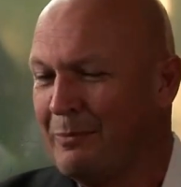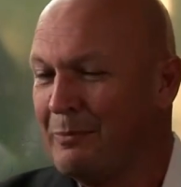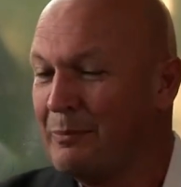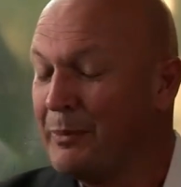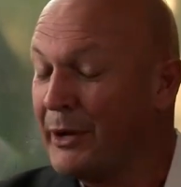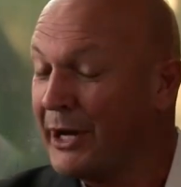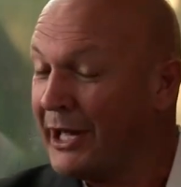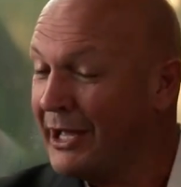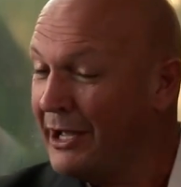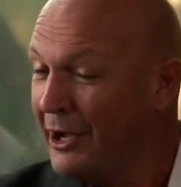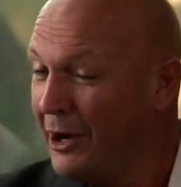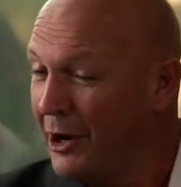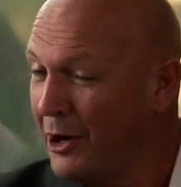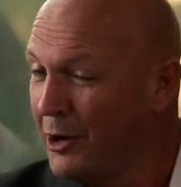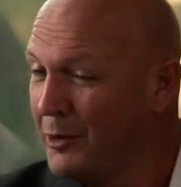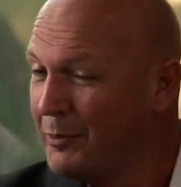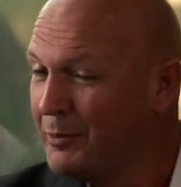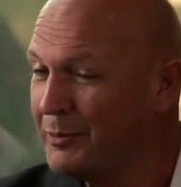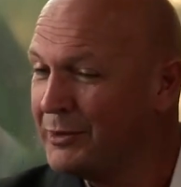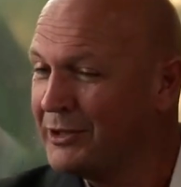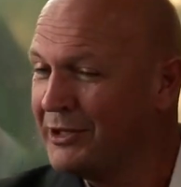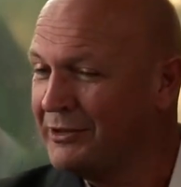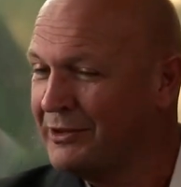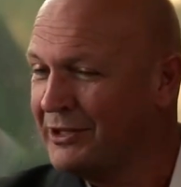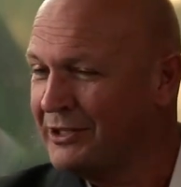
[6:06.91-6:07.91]
But I
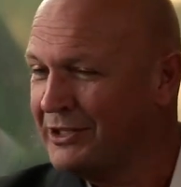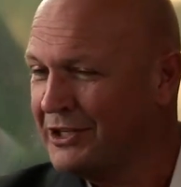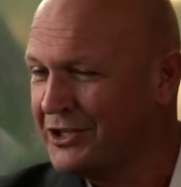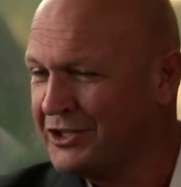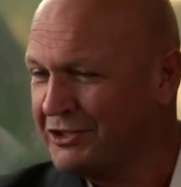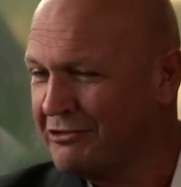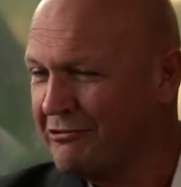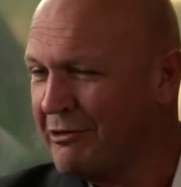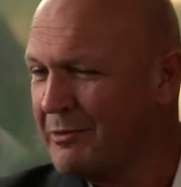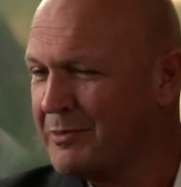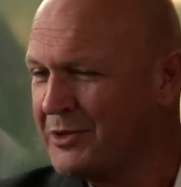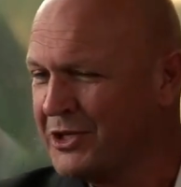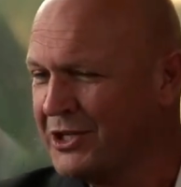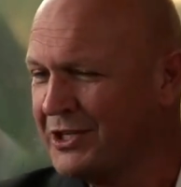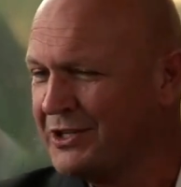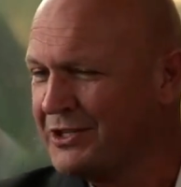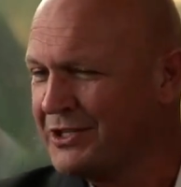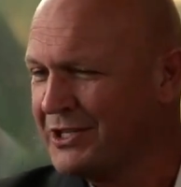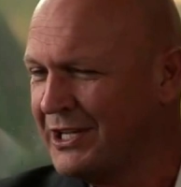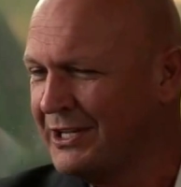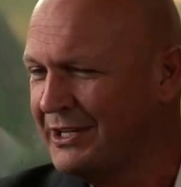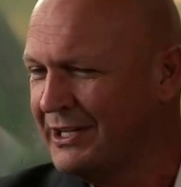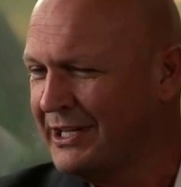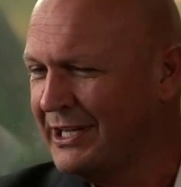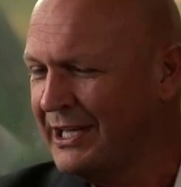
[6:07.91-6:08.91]
hope that the descriptions
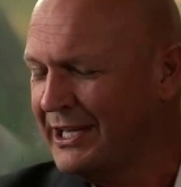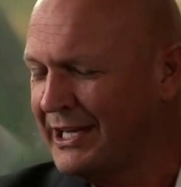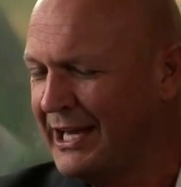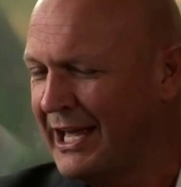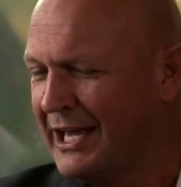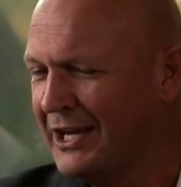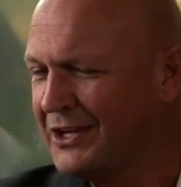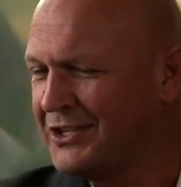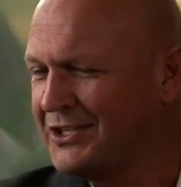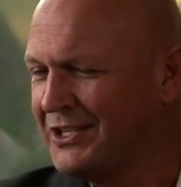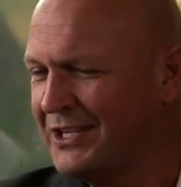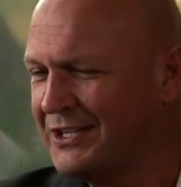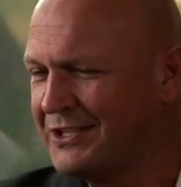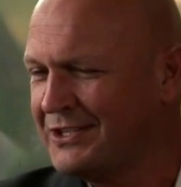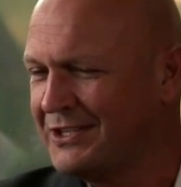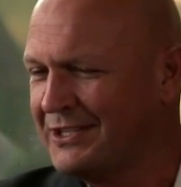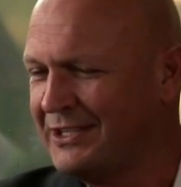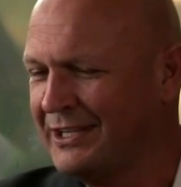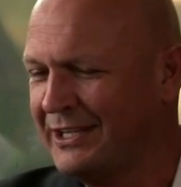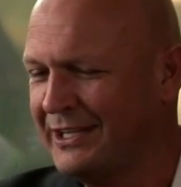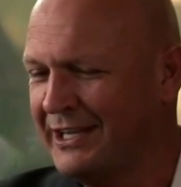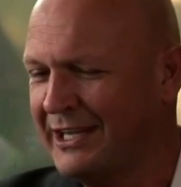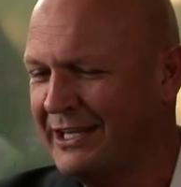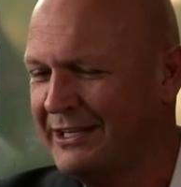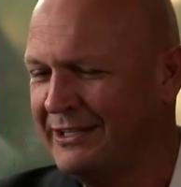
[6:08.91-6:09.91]
and the analysis
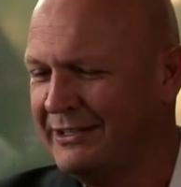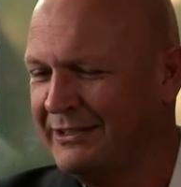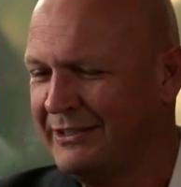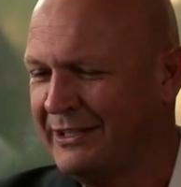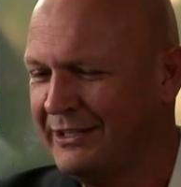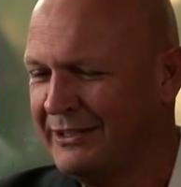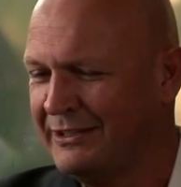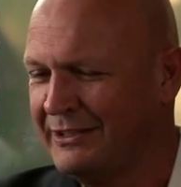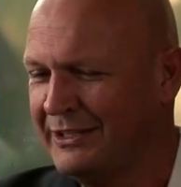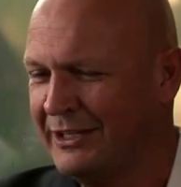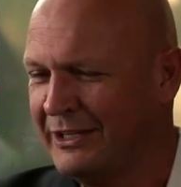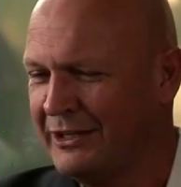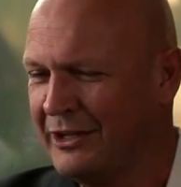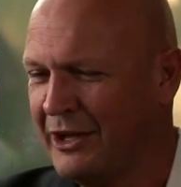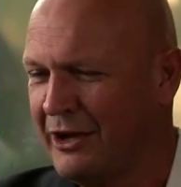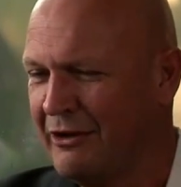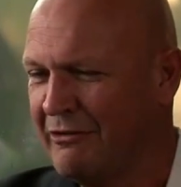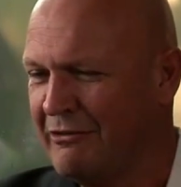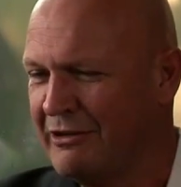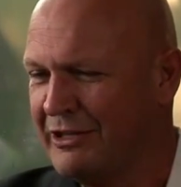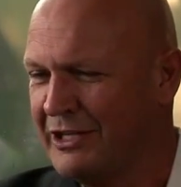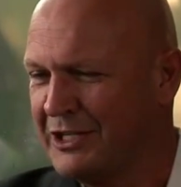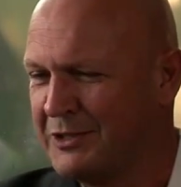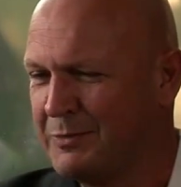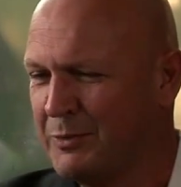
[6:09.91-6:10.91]
that occur
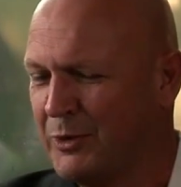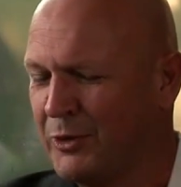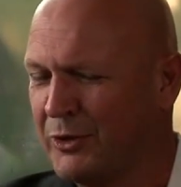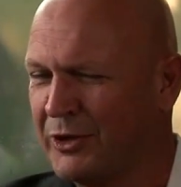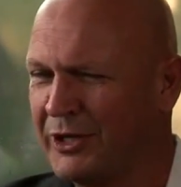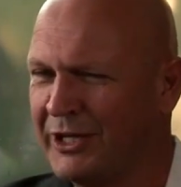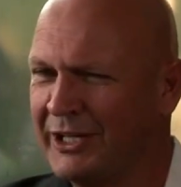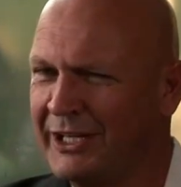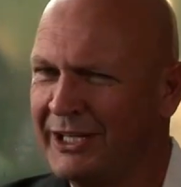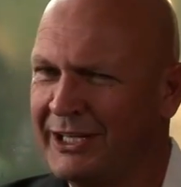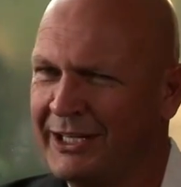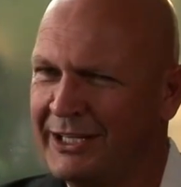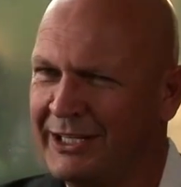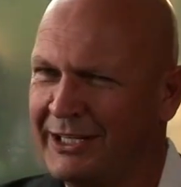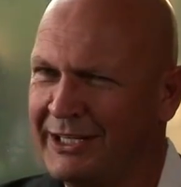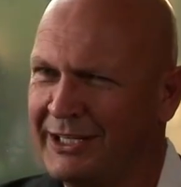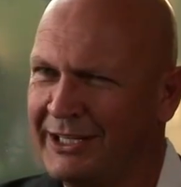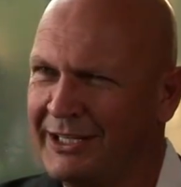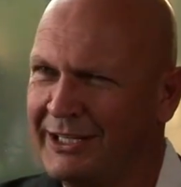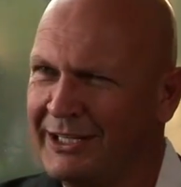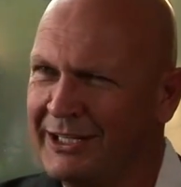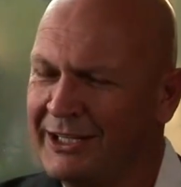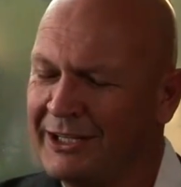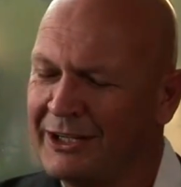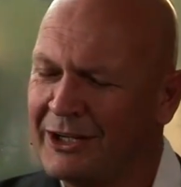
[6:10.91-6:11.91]
in this book
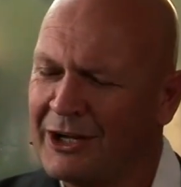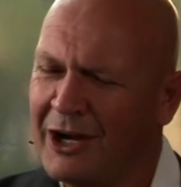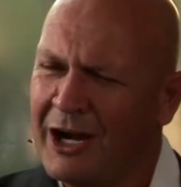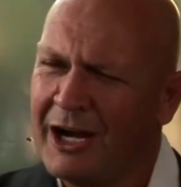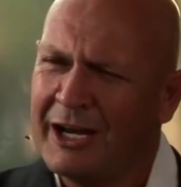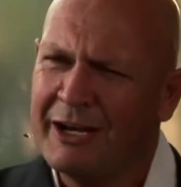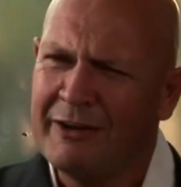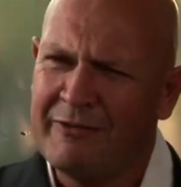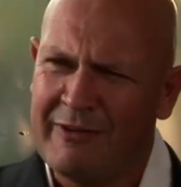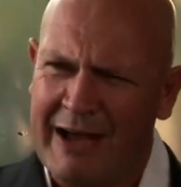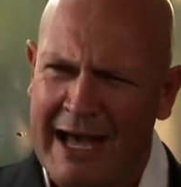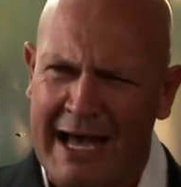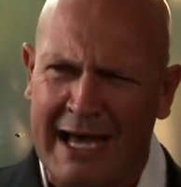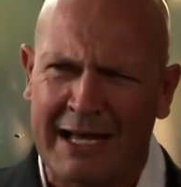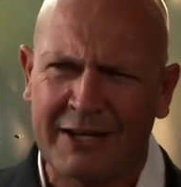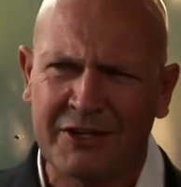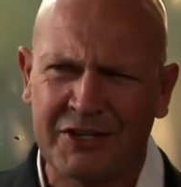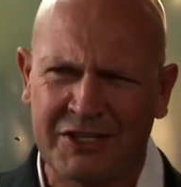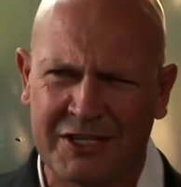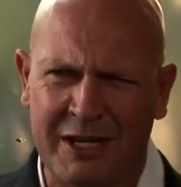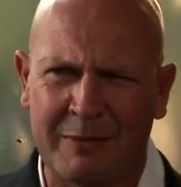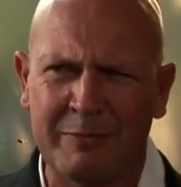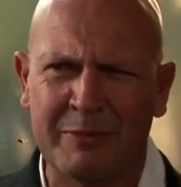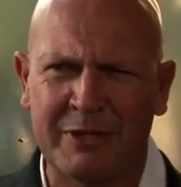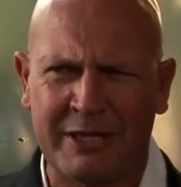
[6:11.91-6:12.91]
kind of add
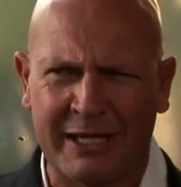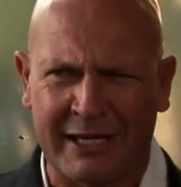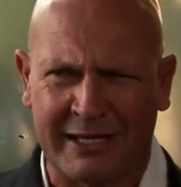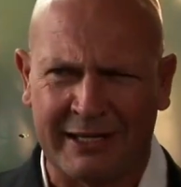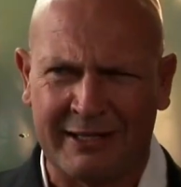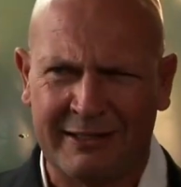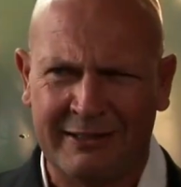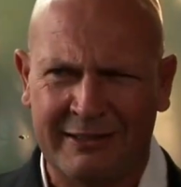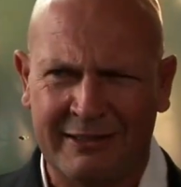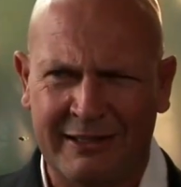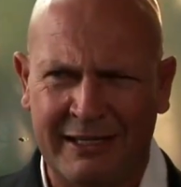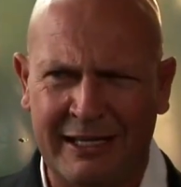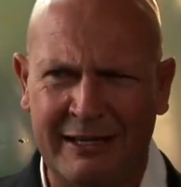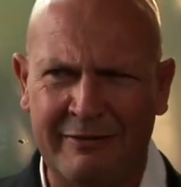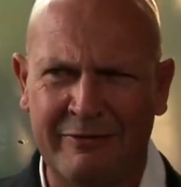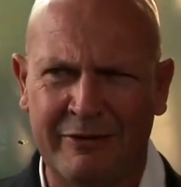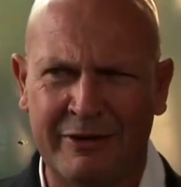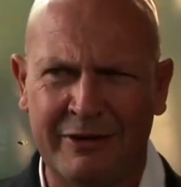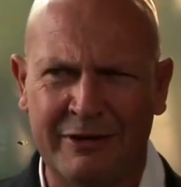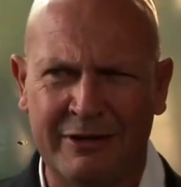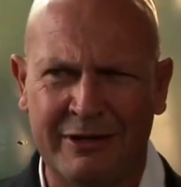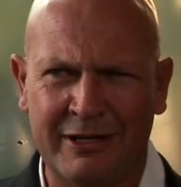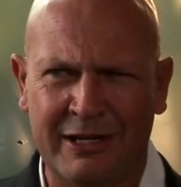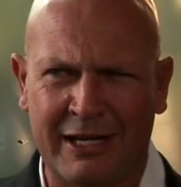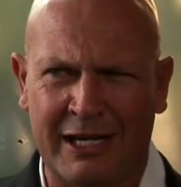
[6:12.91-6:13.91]
something,
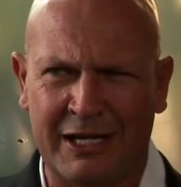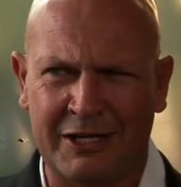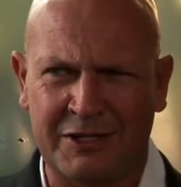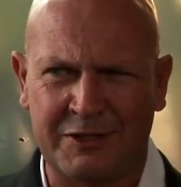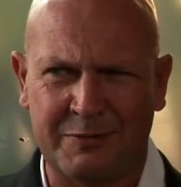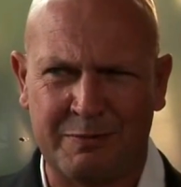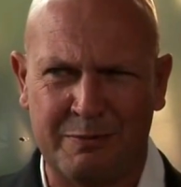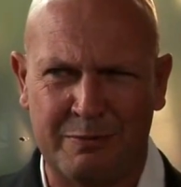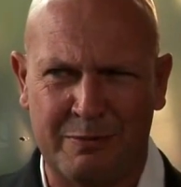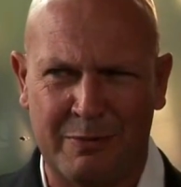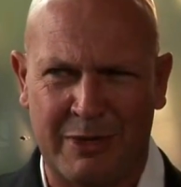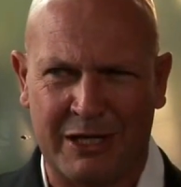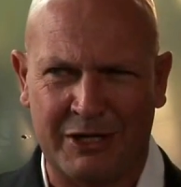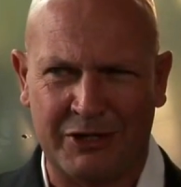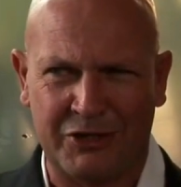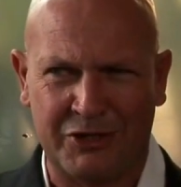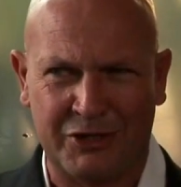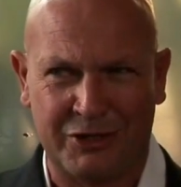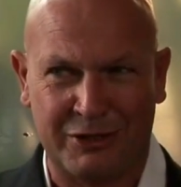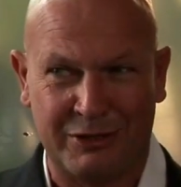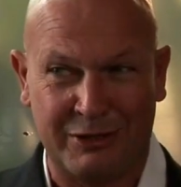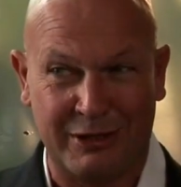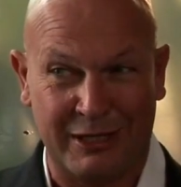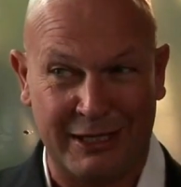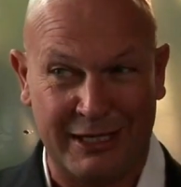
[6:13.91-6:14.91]
even as much
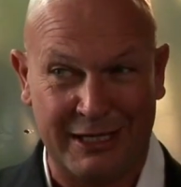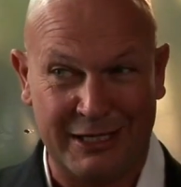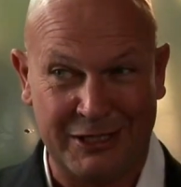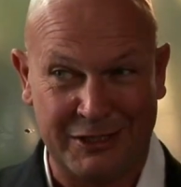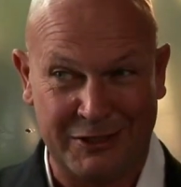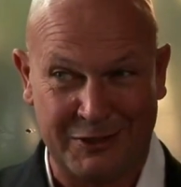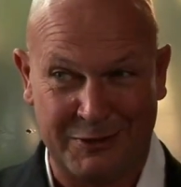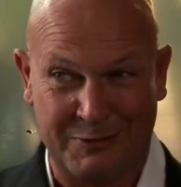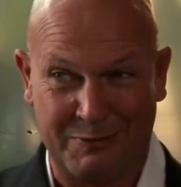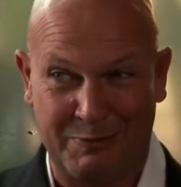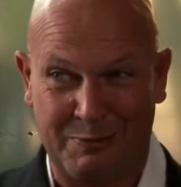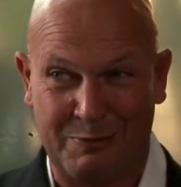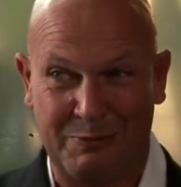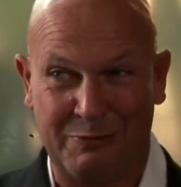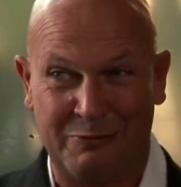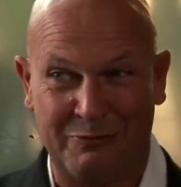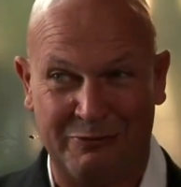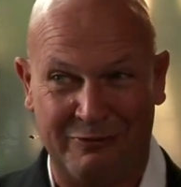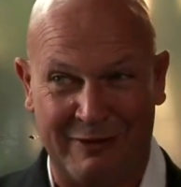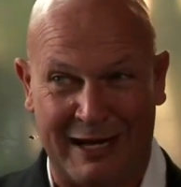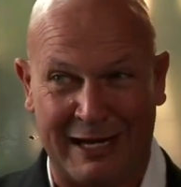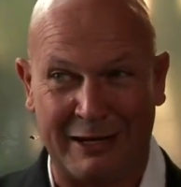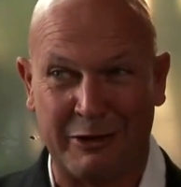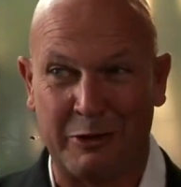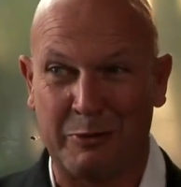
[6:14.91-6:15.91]
that is
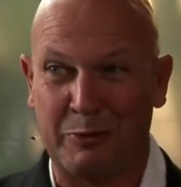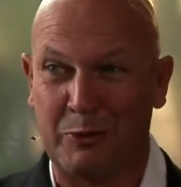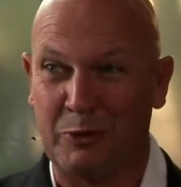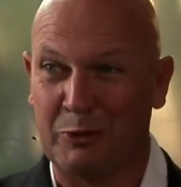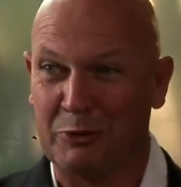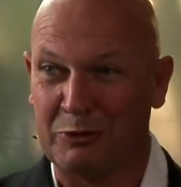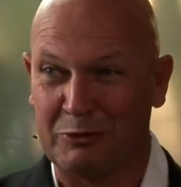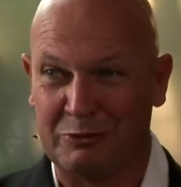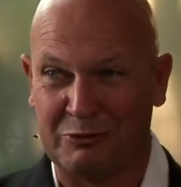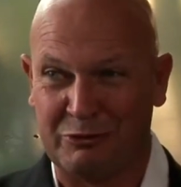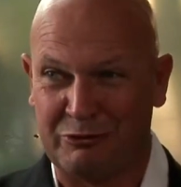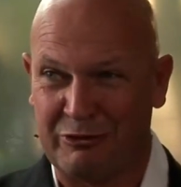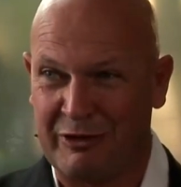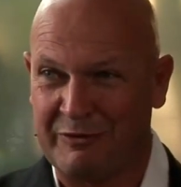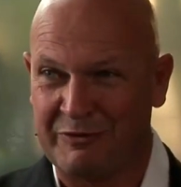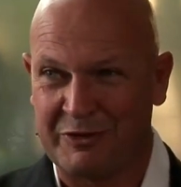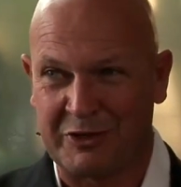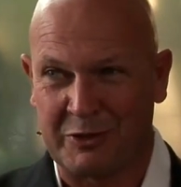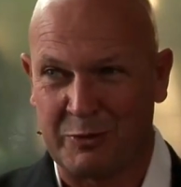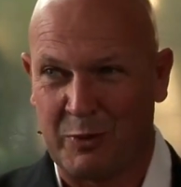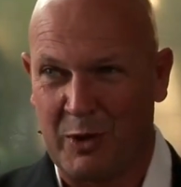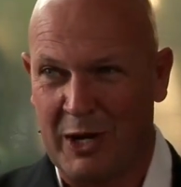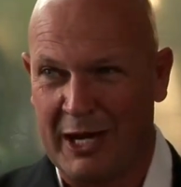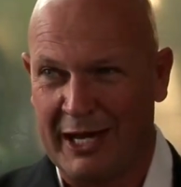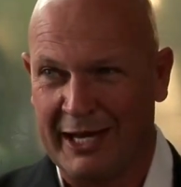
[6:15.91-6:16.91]
valuable drifts
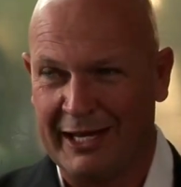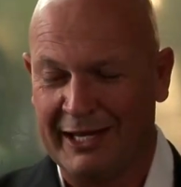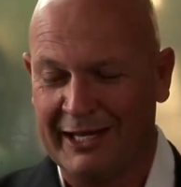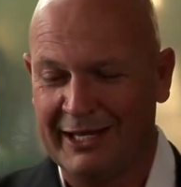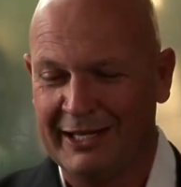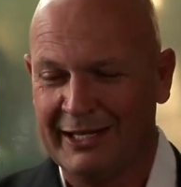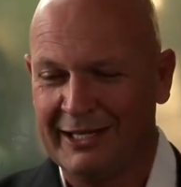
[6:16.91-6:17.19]
away.